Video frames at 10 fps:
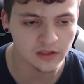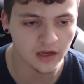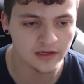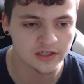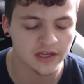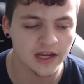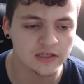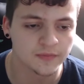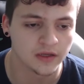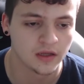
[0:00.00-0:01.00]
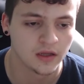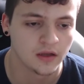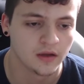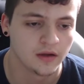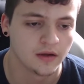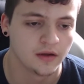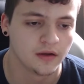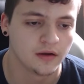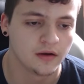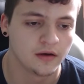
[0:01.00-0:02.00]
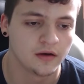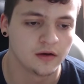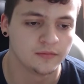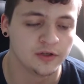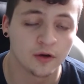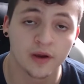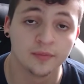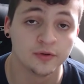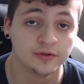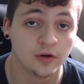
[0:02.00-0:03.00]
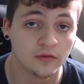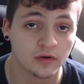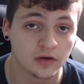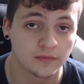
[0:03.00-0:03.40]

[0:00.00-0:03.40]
and she asked me, "Do you know why I pulled you over?"